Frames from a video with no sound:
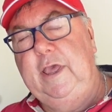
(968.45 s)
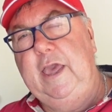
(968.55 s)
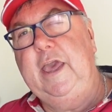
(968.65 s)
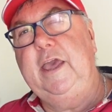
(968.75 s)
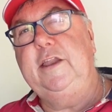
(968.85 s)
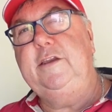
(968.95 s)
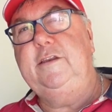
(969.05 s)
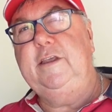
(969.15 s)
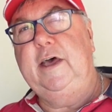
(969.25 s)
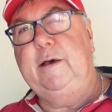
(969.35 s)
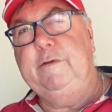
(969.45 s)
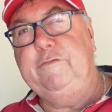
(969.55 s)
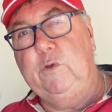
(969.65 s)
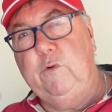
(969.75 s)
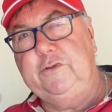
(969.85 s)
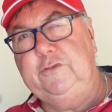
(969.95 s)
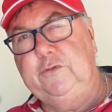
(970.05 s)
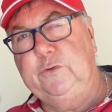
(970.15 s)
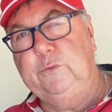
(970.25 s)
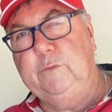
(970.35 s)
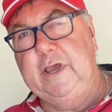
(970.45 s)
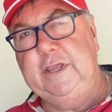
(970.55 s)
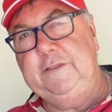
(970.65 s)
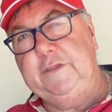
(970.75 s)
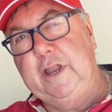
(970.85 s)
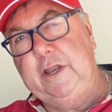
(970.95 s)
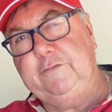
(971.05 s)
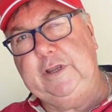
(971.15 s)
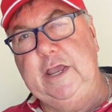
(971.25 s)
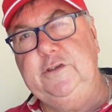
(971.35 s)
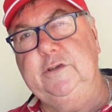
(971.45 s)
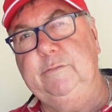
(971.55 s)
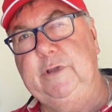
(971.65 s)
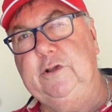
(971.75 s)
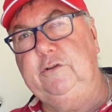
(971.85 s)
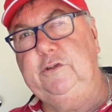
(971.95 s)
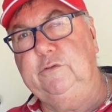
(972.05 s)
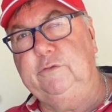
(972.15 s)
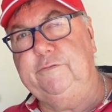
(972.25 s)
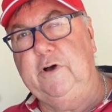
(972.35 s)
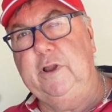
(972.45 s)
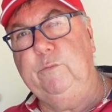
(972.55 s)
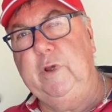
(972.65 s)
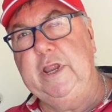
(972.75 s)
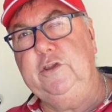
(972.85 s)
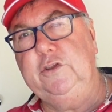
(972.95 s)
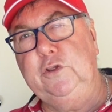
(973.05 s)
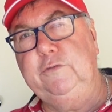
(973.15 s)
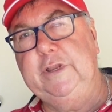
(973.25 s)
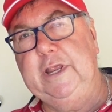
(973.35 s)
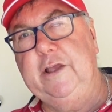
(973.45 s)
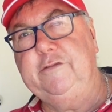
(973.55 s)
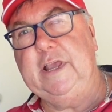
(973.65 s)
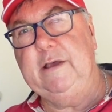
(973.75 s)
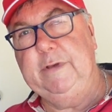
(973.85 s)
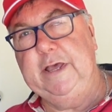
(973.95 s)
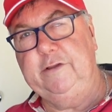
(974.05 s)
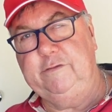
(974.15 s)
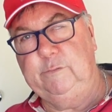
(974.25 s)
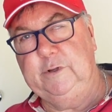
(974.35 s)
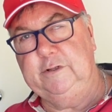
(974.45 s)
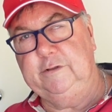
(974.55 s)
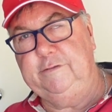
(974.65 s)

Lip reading: and if you want to hit the notification bell, you'll find when new videos come out as well.